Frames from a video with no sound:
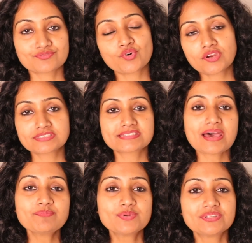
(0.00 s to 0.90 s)
For
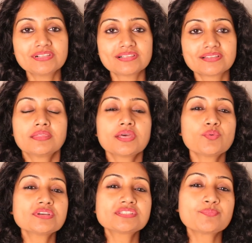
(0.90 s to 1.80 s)
example, they
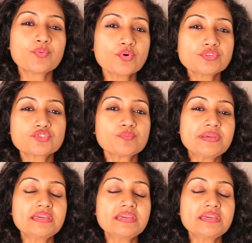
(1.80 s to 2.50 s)
were supposed to